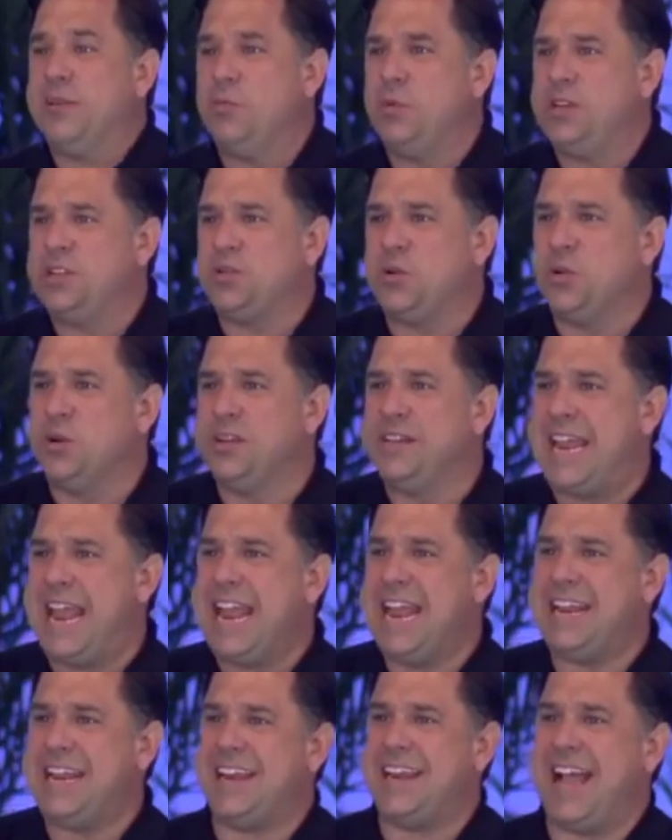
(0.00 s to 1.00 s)
was
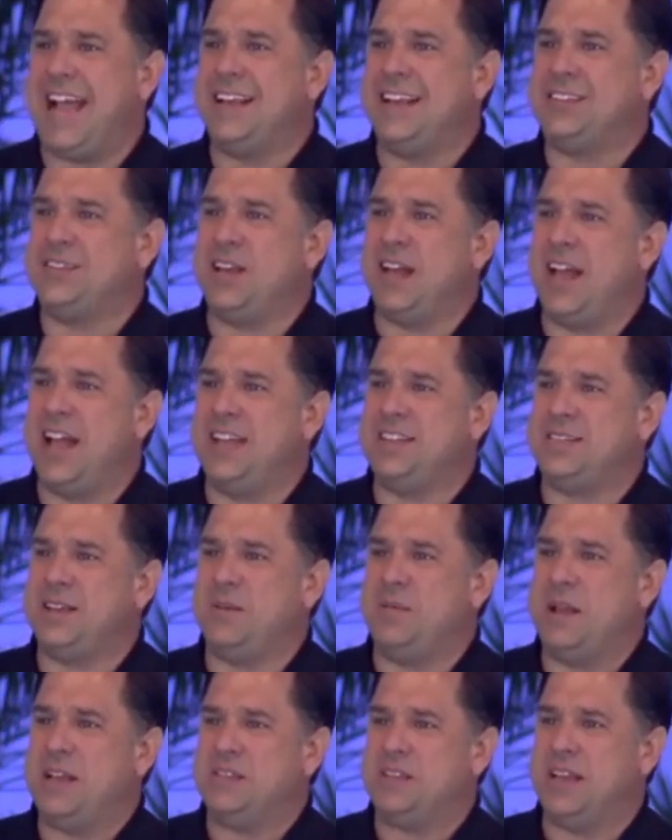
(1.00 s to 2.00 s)
ordained as
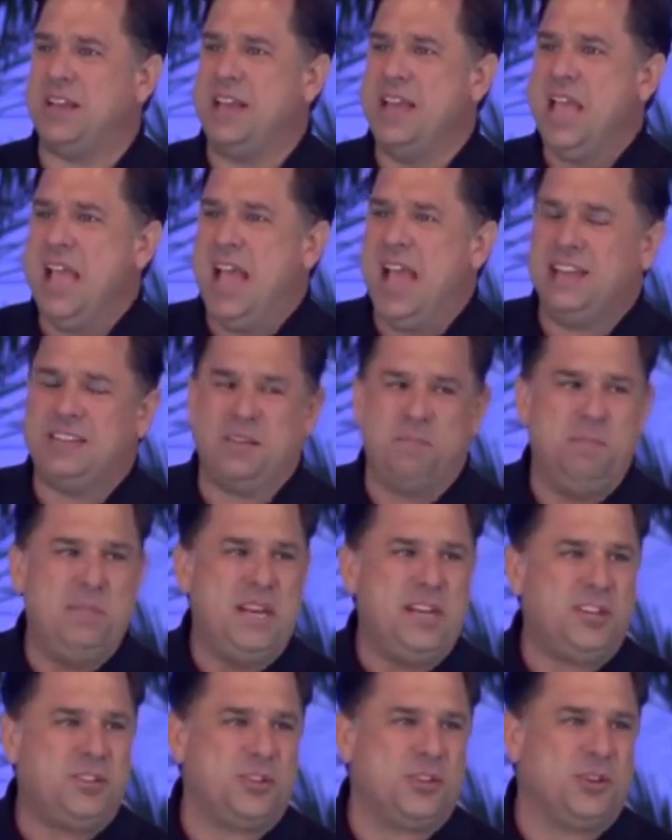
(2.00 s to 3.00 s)
a
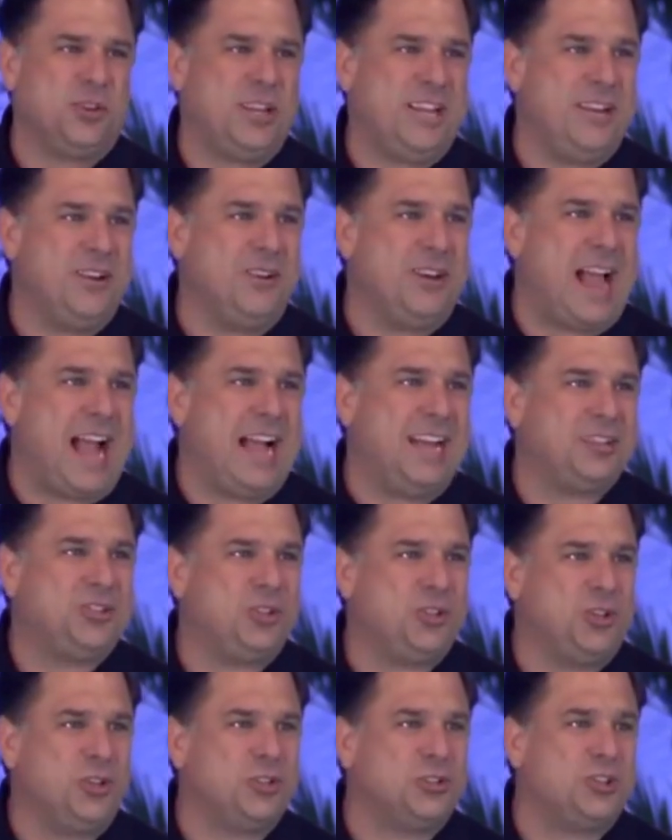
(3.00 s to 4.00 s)
minister here at
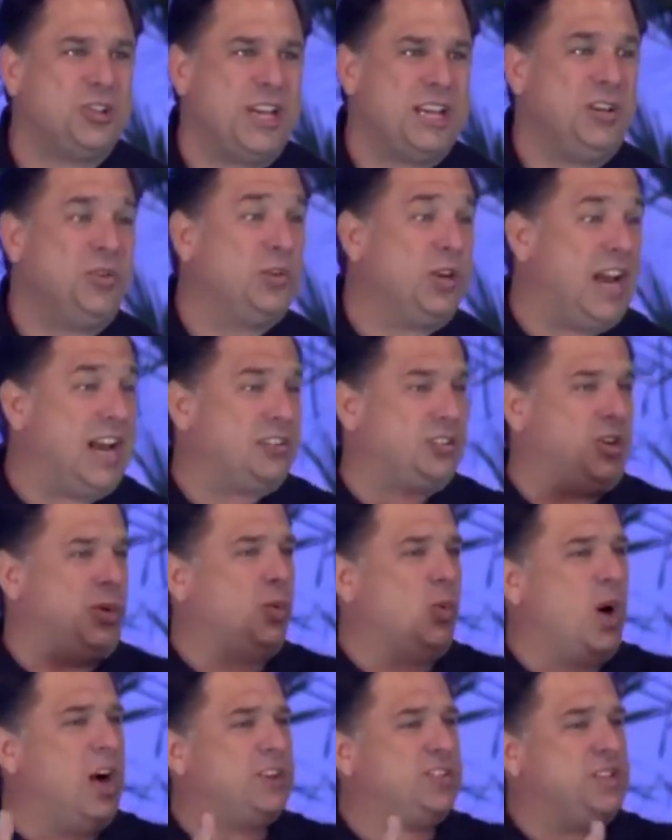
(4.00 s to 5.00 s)
church, and you can actually
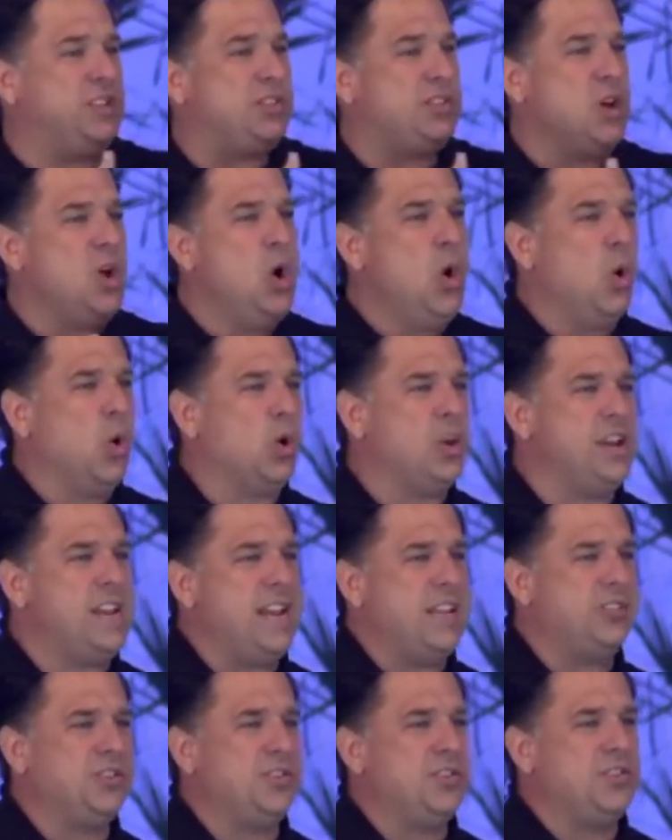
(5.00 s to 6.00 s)
watch his
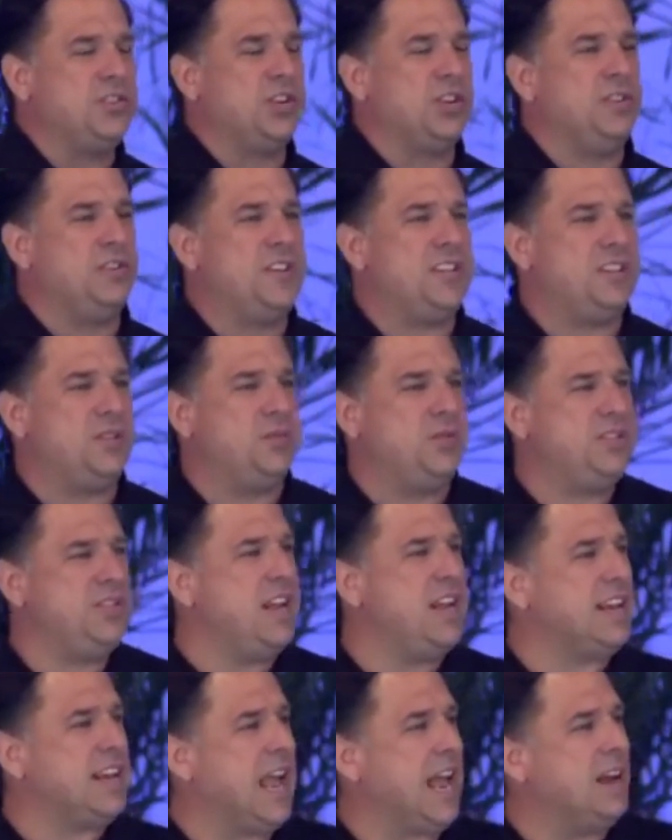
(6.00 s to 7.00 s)
ordination service. It was
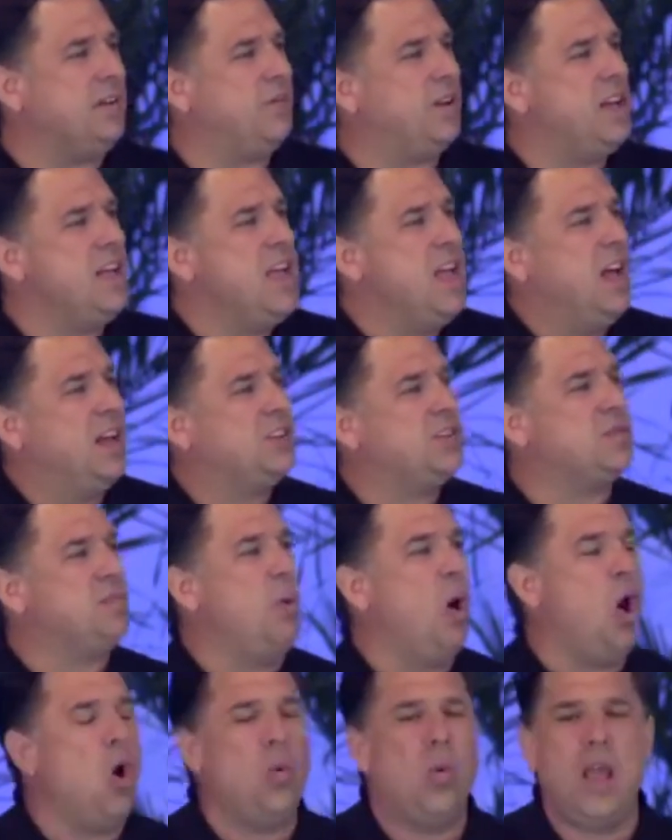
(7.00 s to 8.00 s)
done kind of a
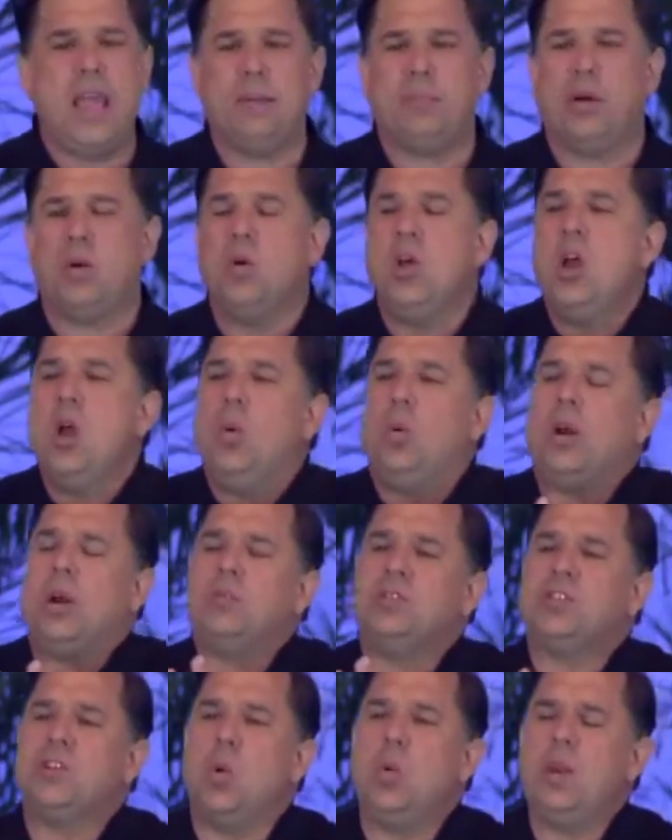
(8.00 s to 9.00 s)
small way, but when I
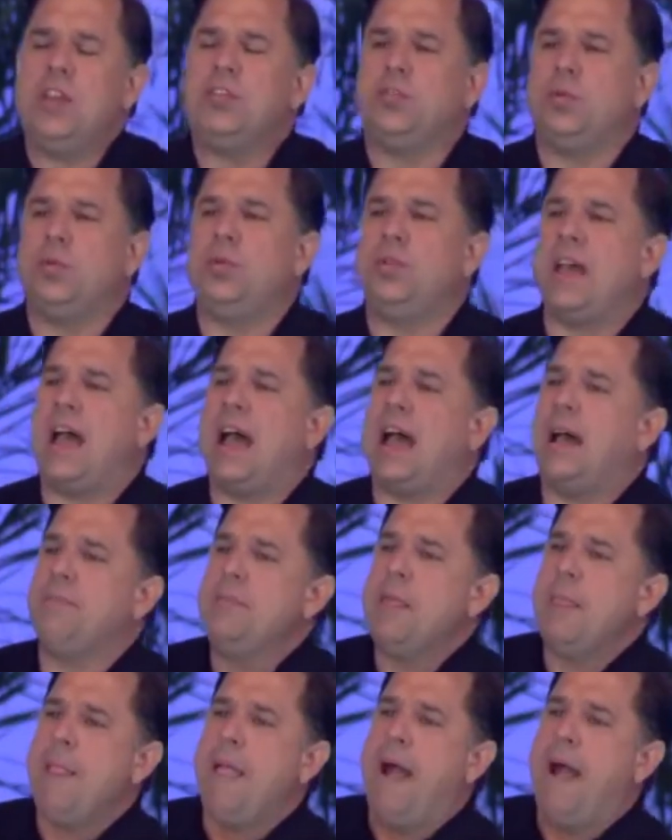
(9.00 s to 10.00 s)
was going through that,
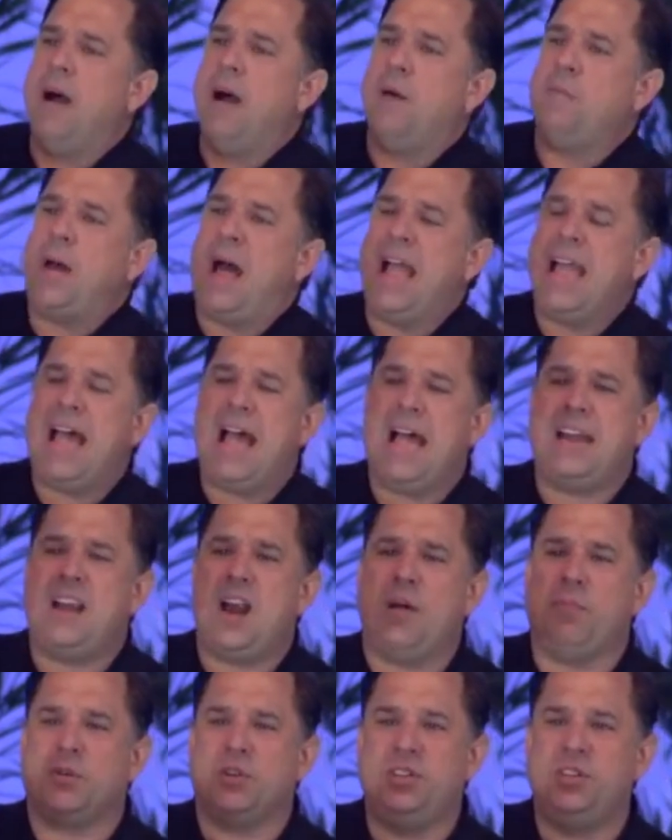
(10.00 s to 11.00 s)
I had an
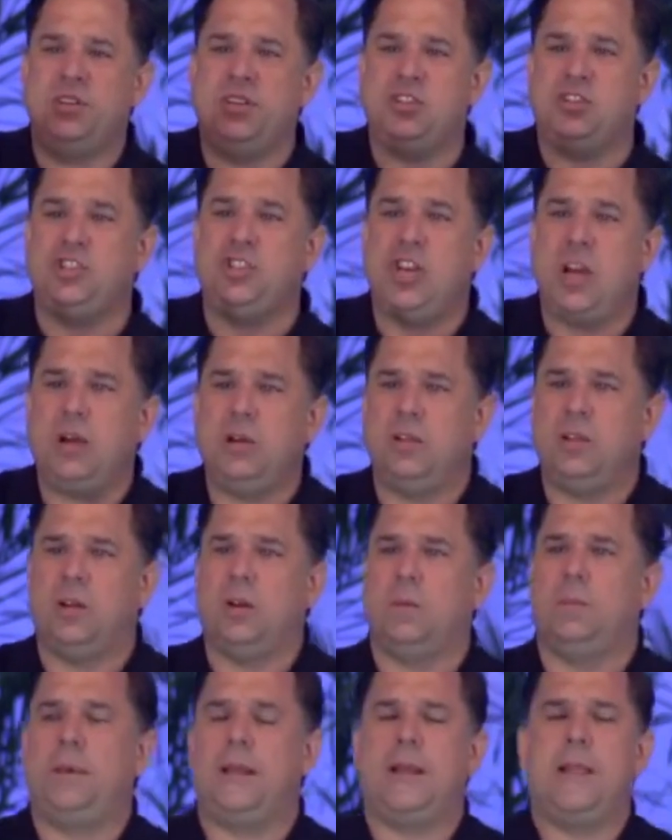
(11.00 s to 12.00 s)
opportunity to share a
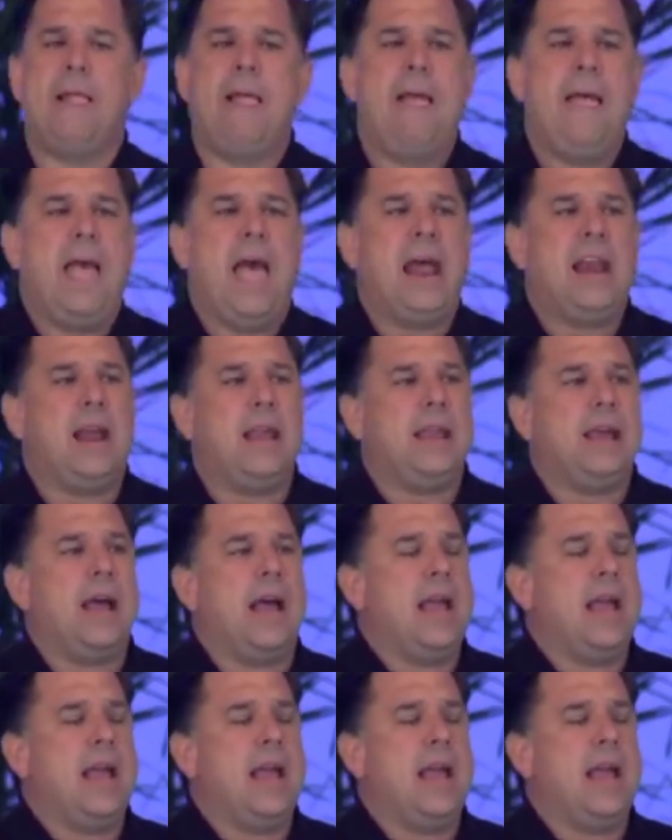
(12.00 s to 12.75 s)
little bit, and